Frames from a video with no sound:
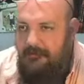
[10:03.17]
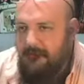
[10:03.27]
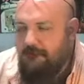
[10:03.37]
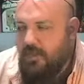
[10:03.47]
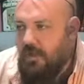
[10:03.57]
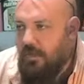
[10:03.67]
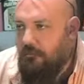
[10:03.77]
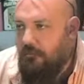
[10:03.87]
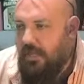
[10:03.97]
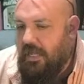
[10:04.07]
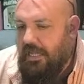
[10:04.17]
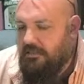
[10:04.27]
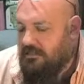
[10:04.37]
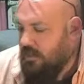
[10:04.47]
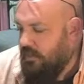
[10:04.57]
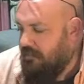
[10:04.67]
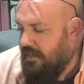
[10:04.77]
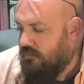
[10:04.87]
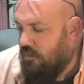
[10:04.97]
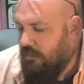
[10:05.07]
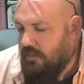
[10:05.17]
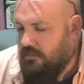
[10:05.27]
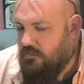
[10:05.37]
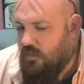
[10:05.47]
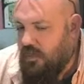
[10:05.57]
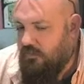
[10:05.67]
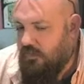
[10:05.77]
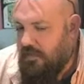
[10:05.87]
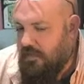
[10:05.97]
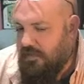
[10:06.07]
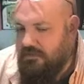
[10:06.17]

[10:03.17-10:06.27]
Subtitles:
and so word makes its way over there